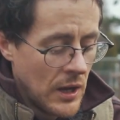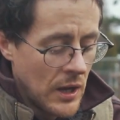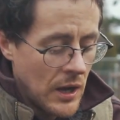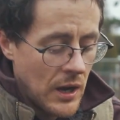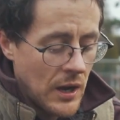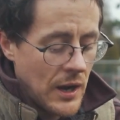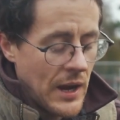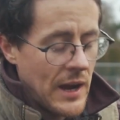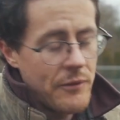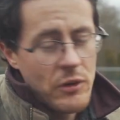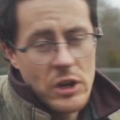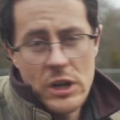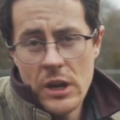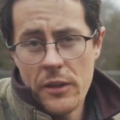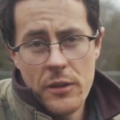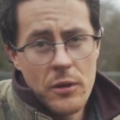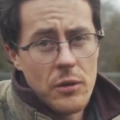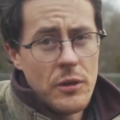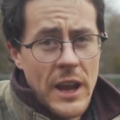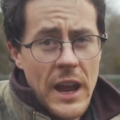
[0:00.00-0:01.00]
every
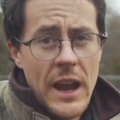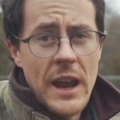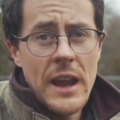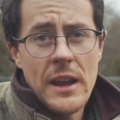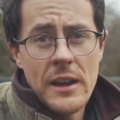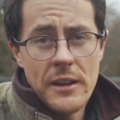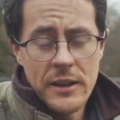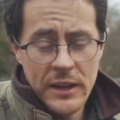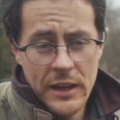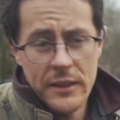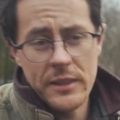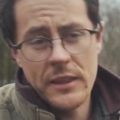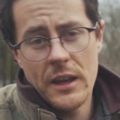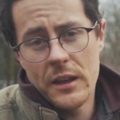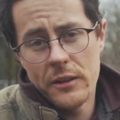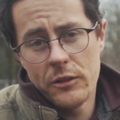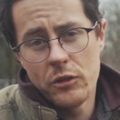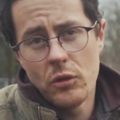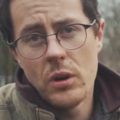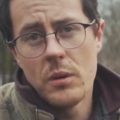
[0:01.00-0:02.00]
other day to get
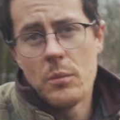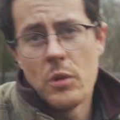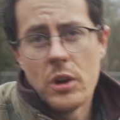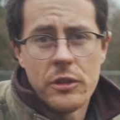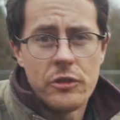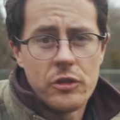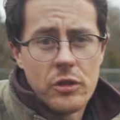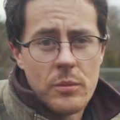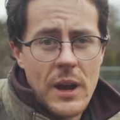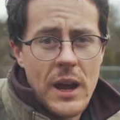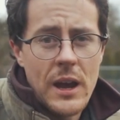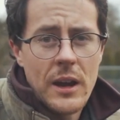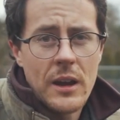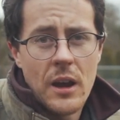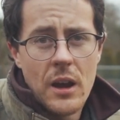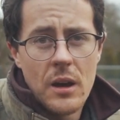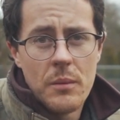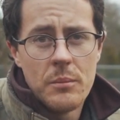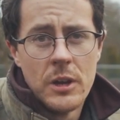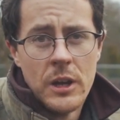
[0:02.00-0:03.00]
that soil moisture back
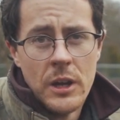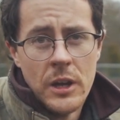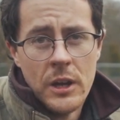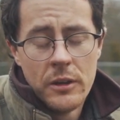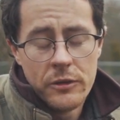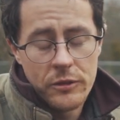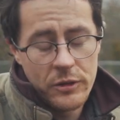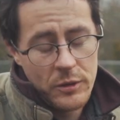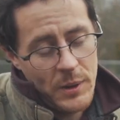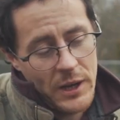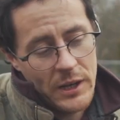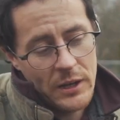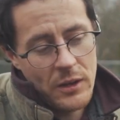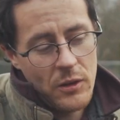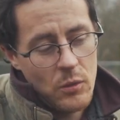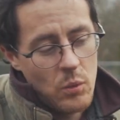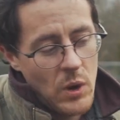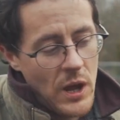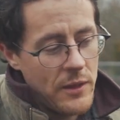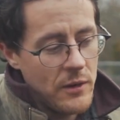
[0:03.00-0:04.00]
up. So depending
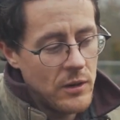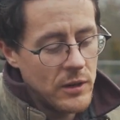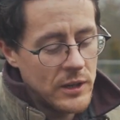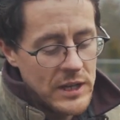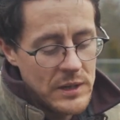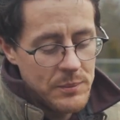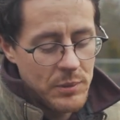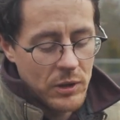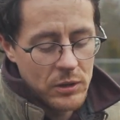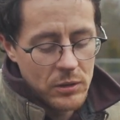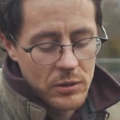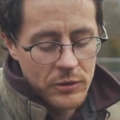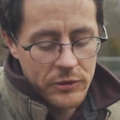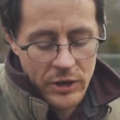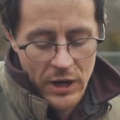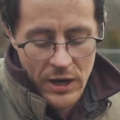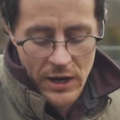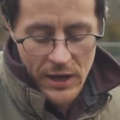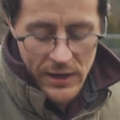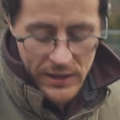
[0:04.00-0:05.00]
on the weather, keep a
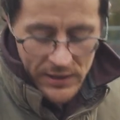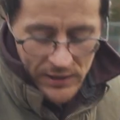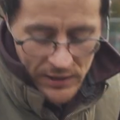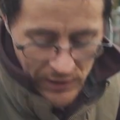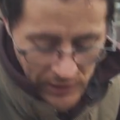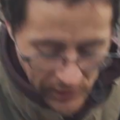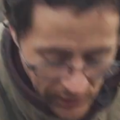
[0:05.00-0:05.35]
close eye,